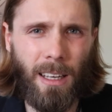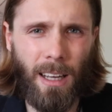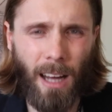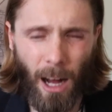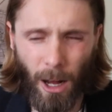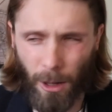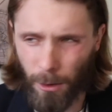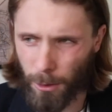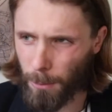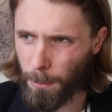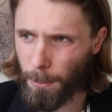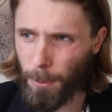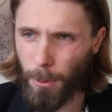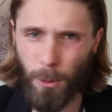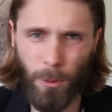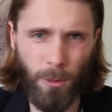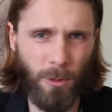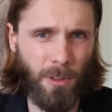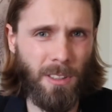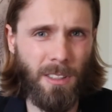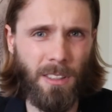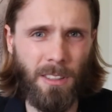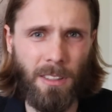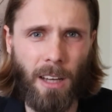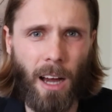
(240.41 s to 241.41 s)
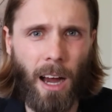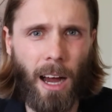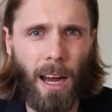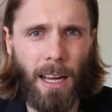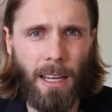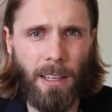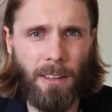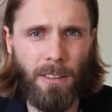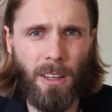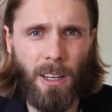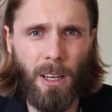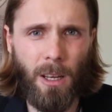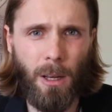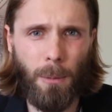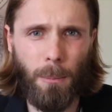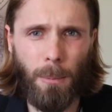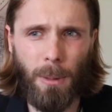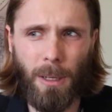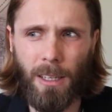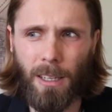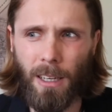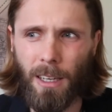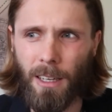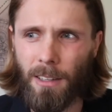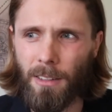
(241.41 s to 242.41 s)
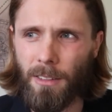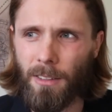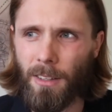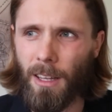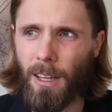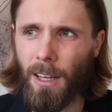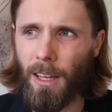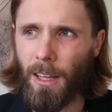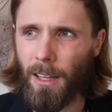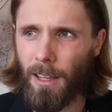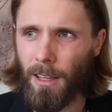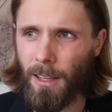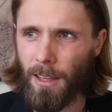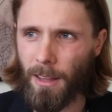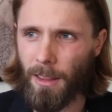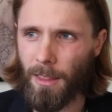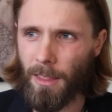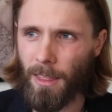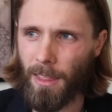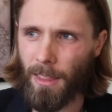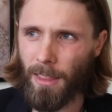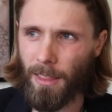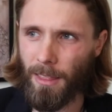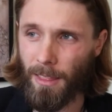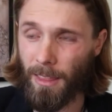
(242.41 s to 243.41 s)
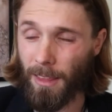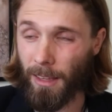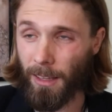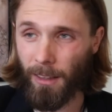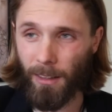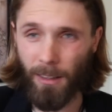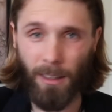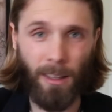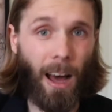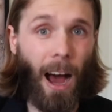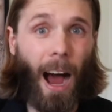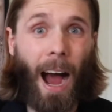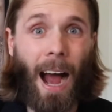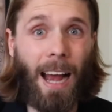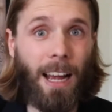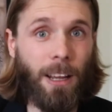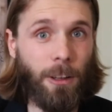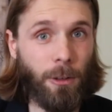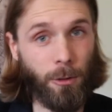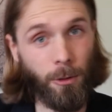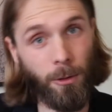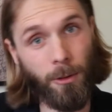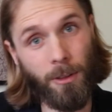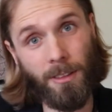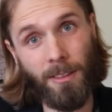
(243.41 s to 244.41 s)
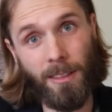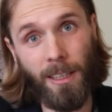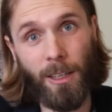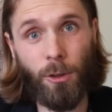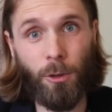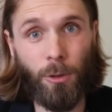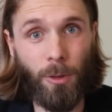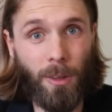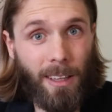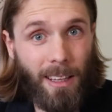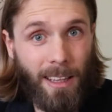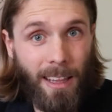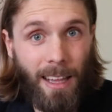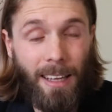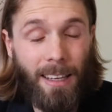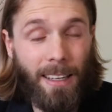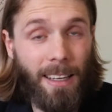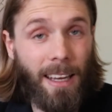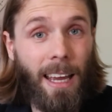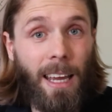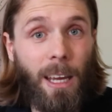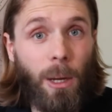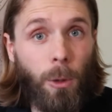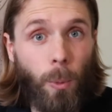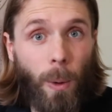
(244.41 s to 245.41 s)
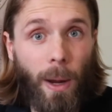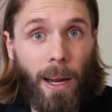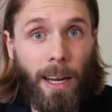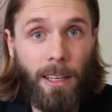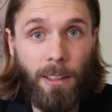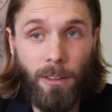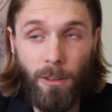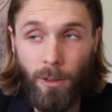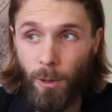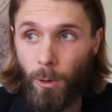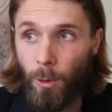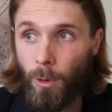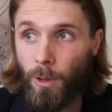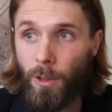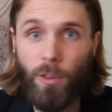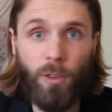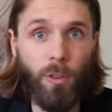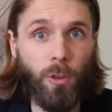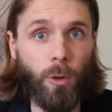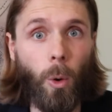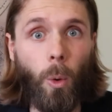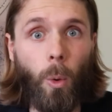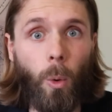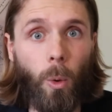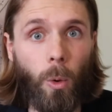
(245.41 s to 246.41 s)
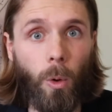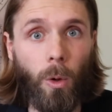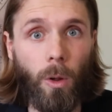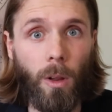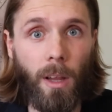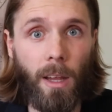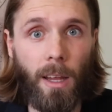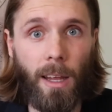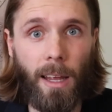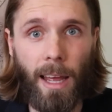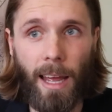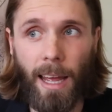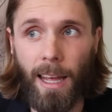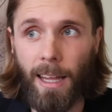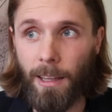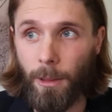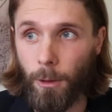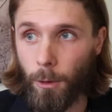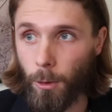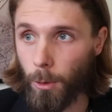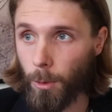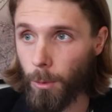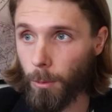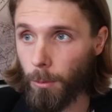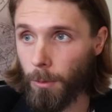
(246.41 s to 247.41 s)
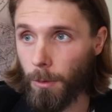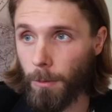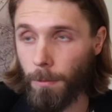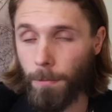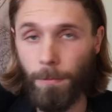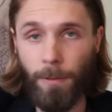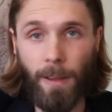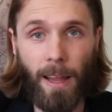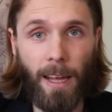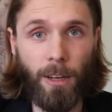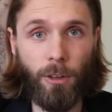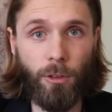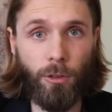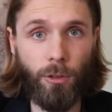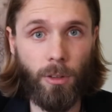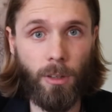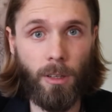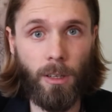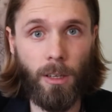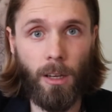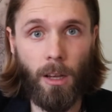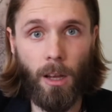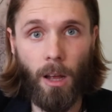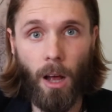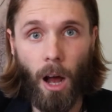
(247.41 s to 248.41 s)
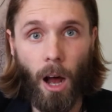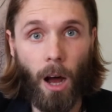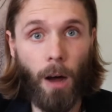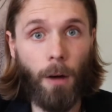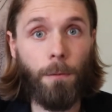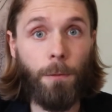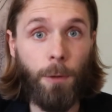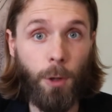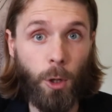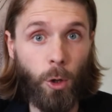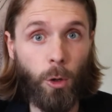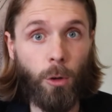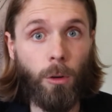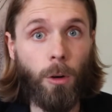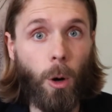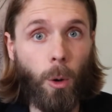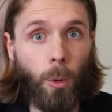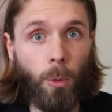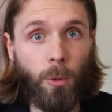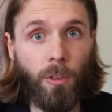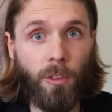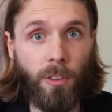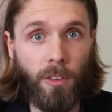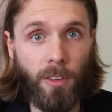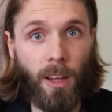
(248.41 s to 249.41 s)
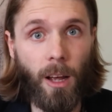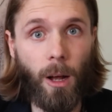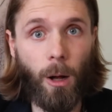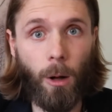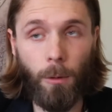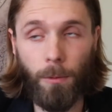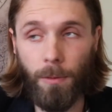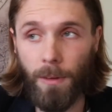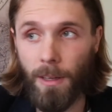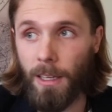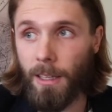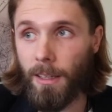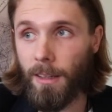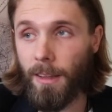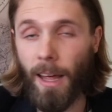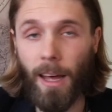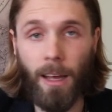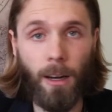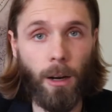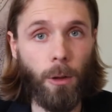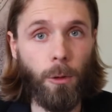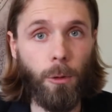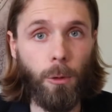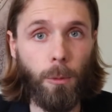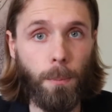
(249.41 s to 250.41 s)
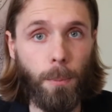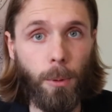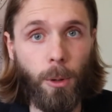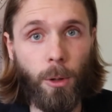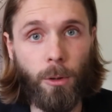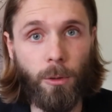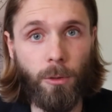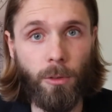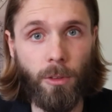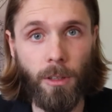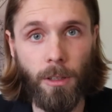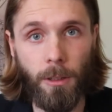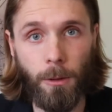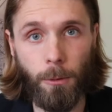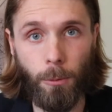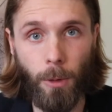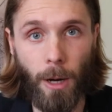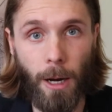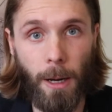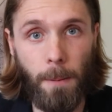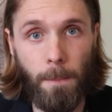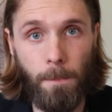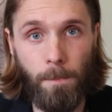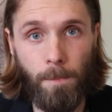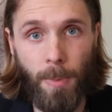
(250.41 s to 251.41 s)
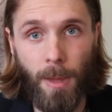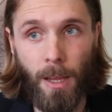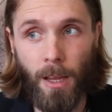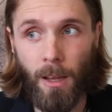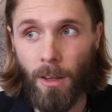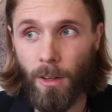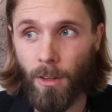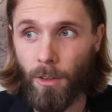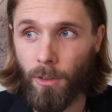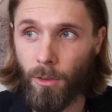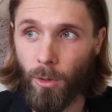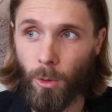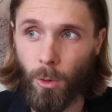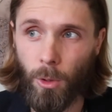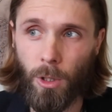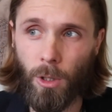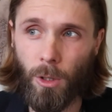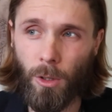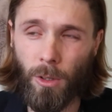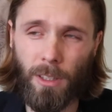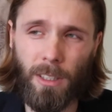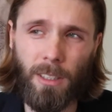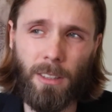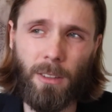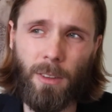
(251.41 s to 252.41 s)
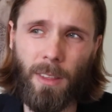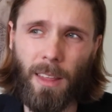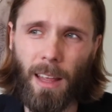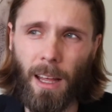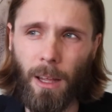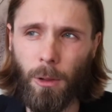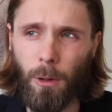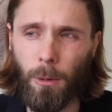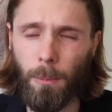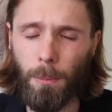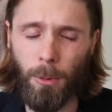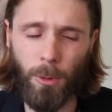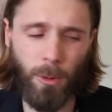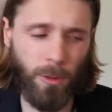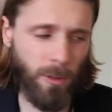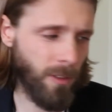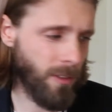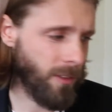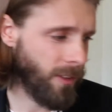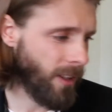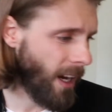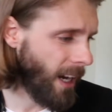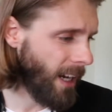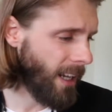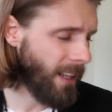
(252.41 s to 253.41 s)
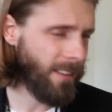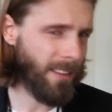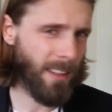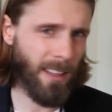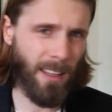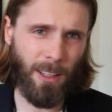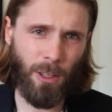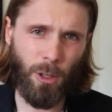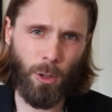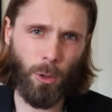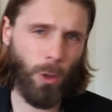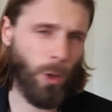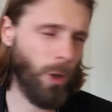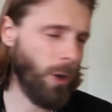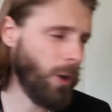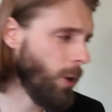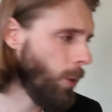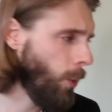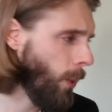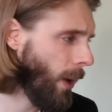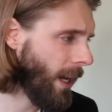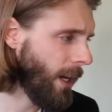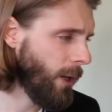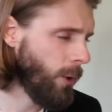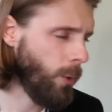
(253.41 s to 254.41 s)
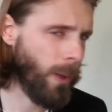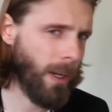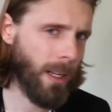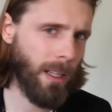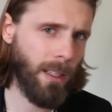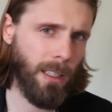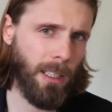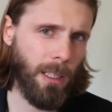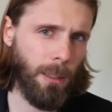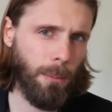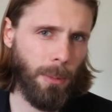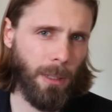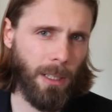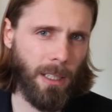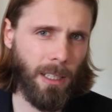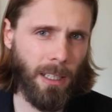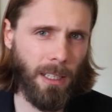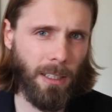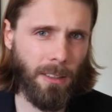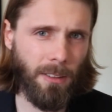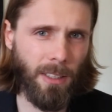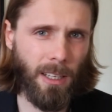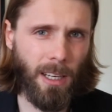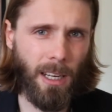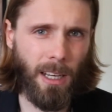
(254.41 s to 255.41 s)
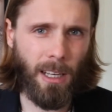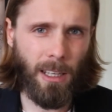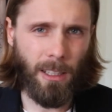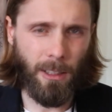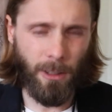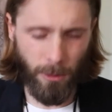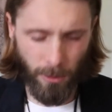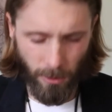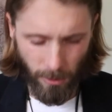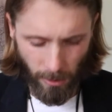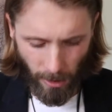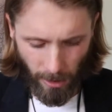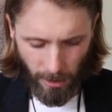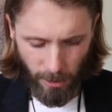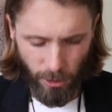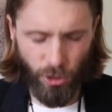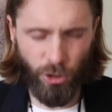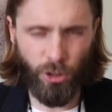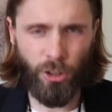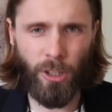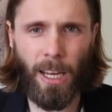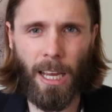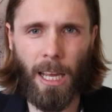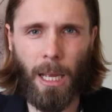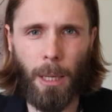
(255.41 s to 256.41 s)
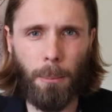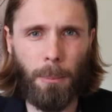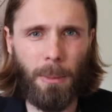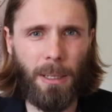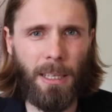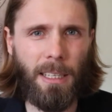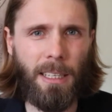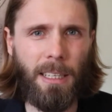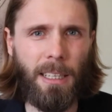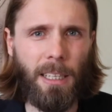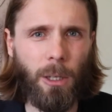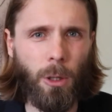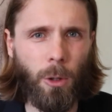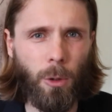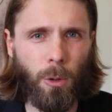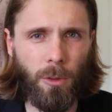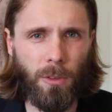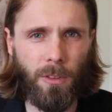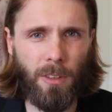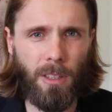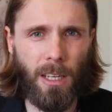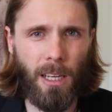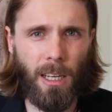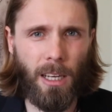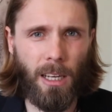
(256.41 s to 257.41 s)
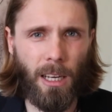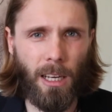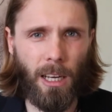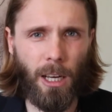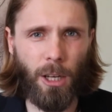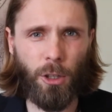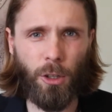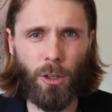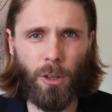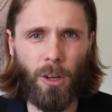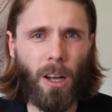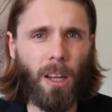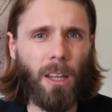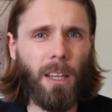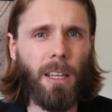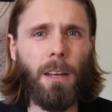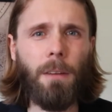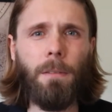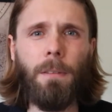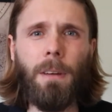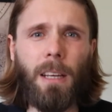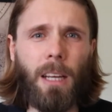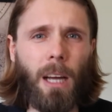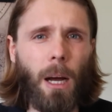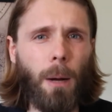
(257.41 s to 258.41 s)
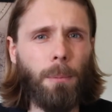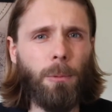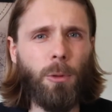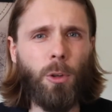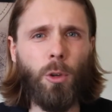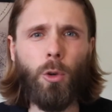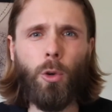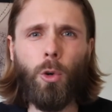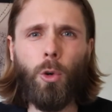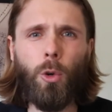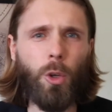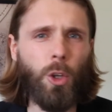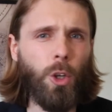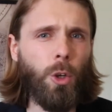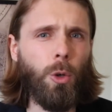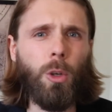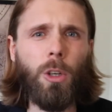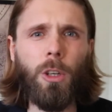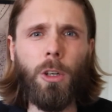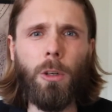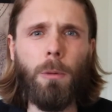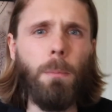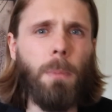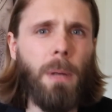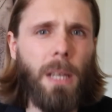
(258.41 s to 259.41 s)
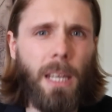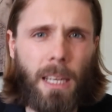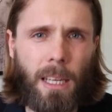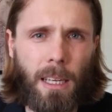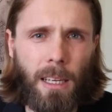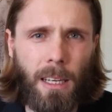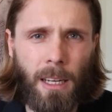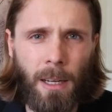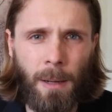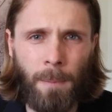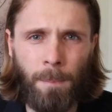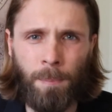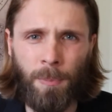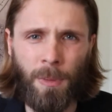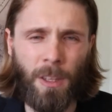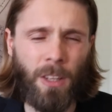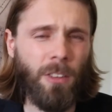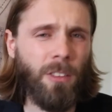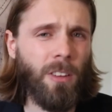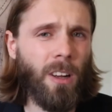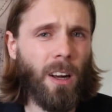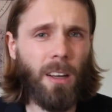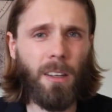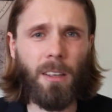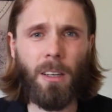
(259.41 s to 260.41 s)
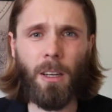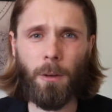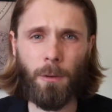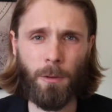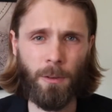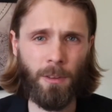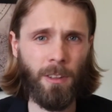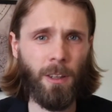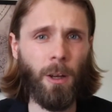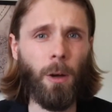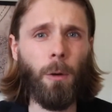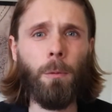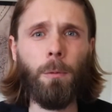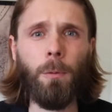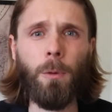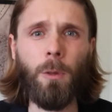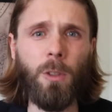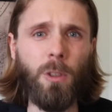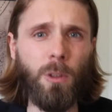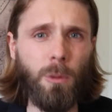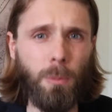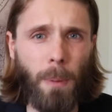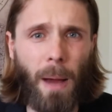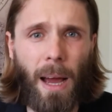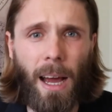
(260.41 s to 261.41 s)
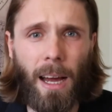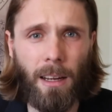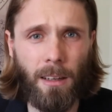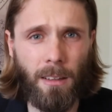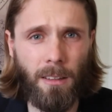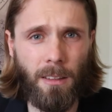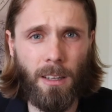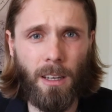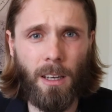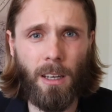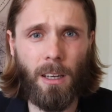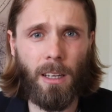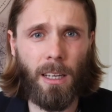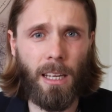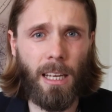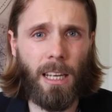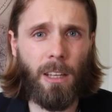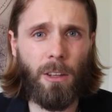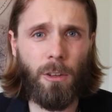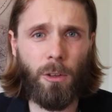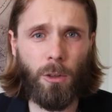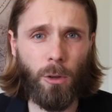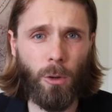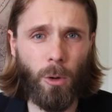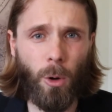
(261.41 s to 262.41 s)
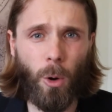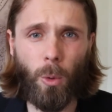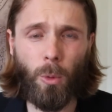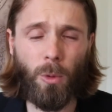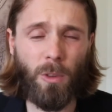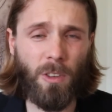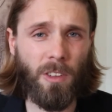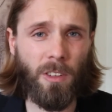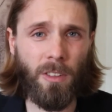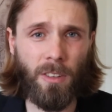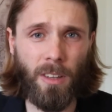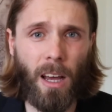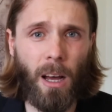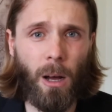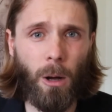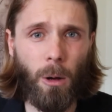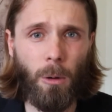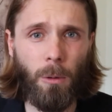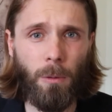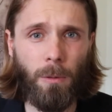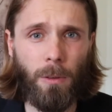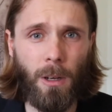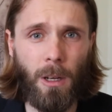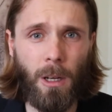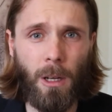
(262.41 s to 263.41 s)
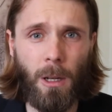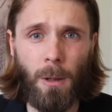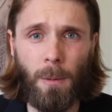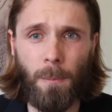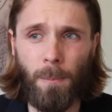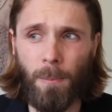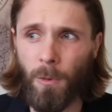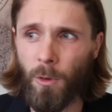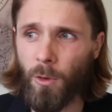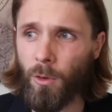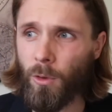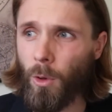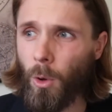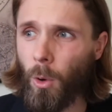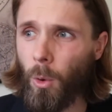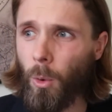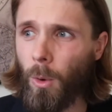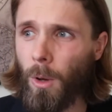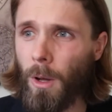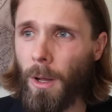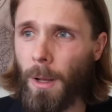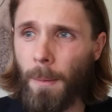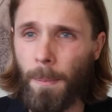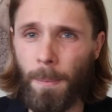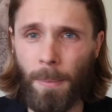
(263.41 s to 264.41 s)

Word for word: other person's eyes because the, the eyes are essentially the gateway to the soul and they're a reflection of your own self in that other person, right? So you look into the other person's eyes and then you look away quickly because there's a lot of shame, guilt. Uh, you're not living up to who you could be. There's not enough self respect in your own self. So